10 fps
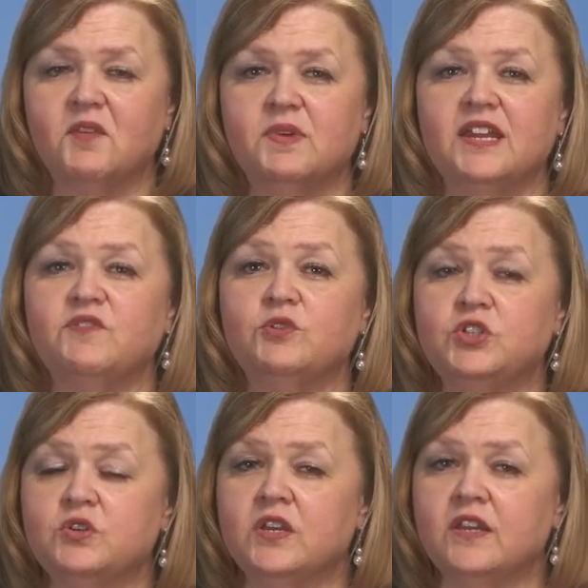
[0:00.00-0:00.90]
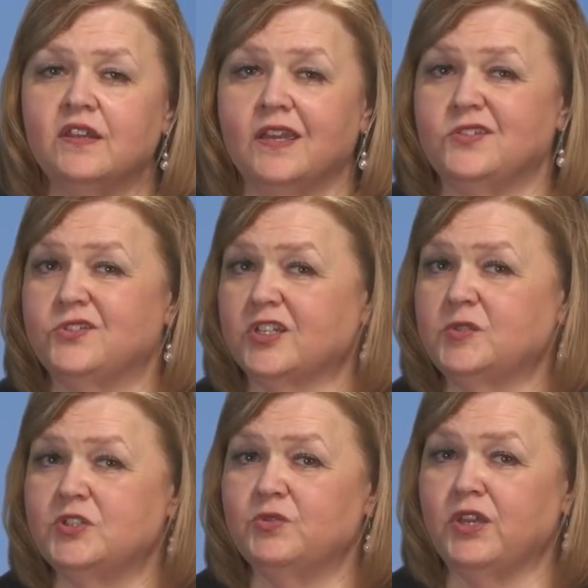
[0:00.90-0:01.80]
but if you do it, it's
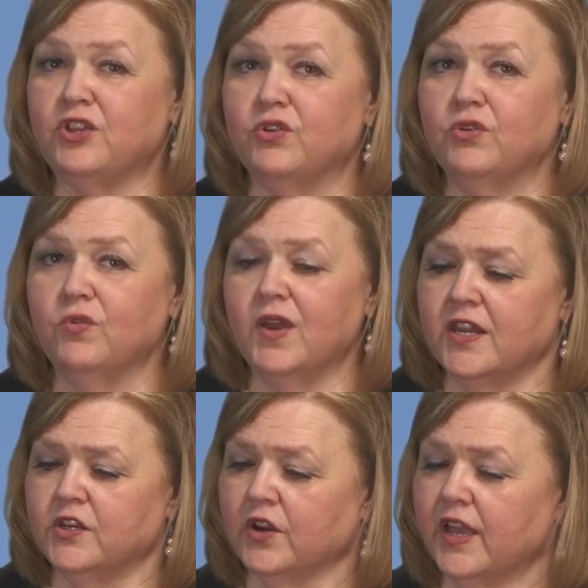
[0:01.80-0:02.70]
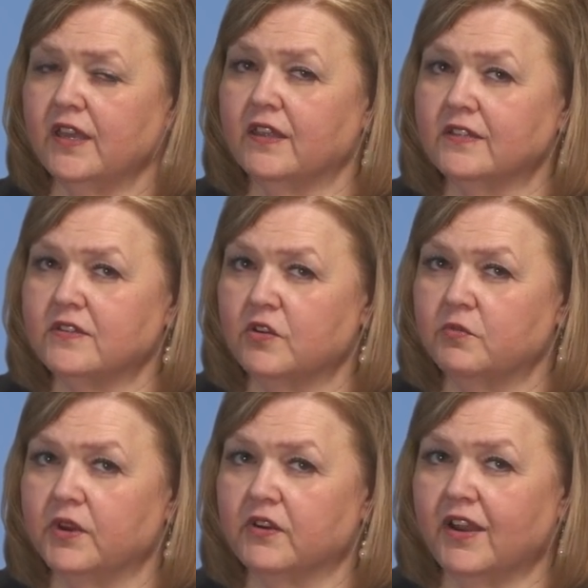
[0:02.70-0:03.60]
just between you and your NCLEX
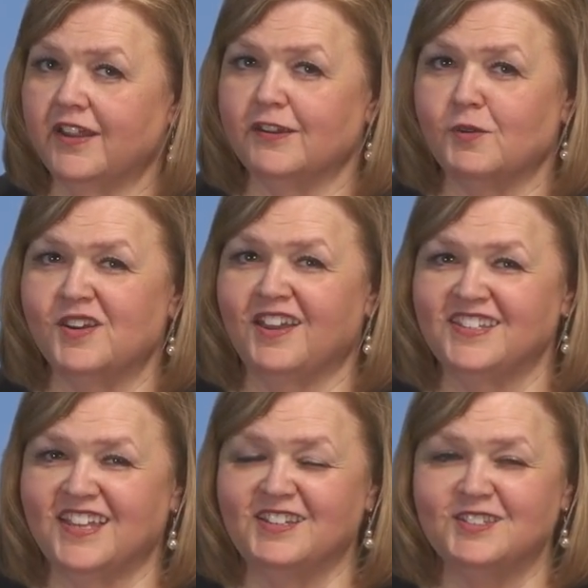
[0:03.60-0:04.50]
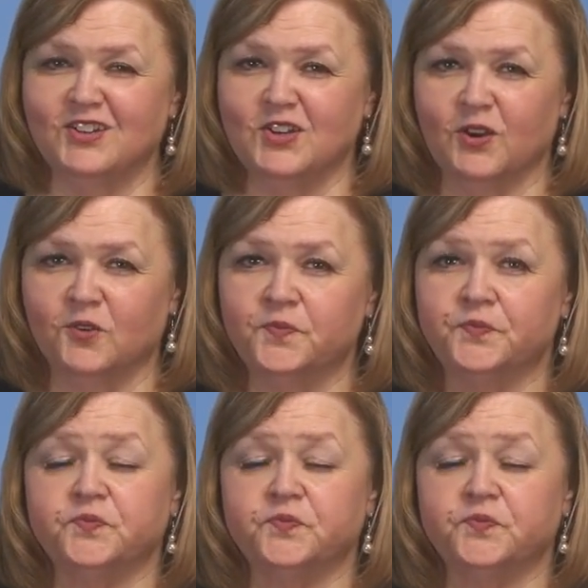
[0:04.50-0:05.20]
notebook, right? No one else has to know.